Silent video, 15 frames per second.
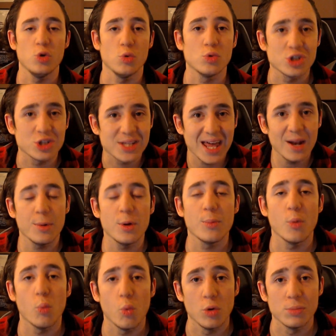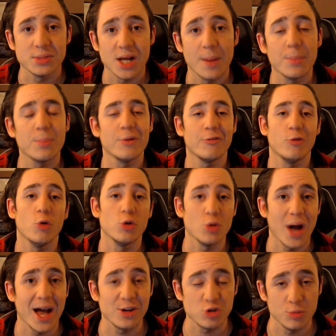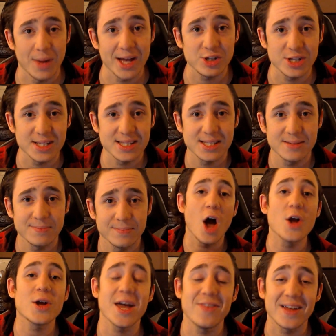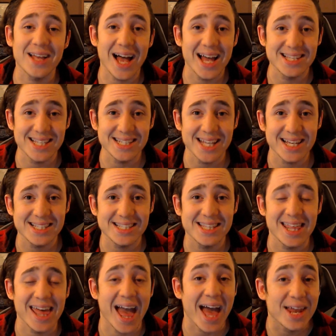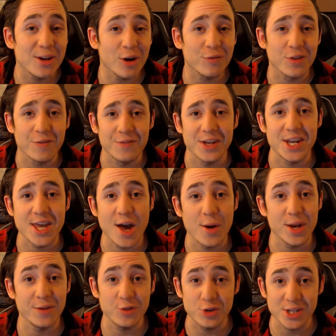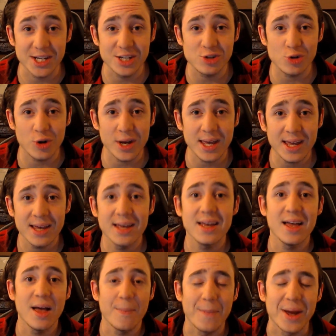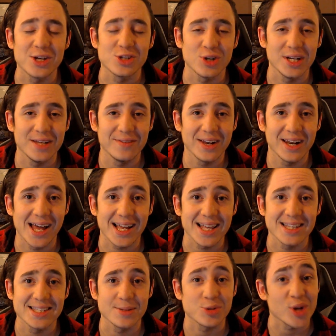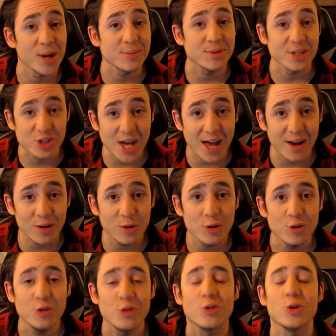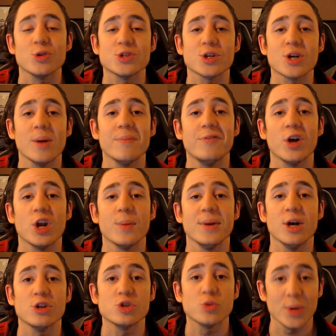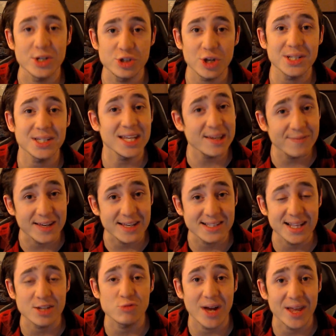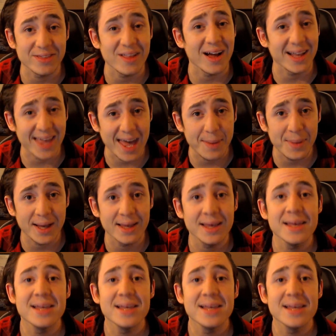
you just get a little bit warmed up before your actual matches. Okay then guys, that takes us to the end of the video, and if you did enjoy, make sure you leave a like and subscribe to the channel. You can also come follow me on twitch.tv/RADTHARGAMING,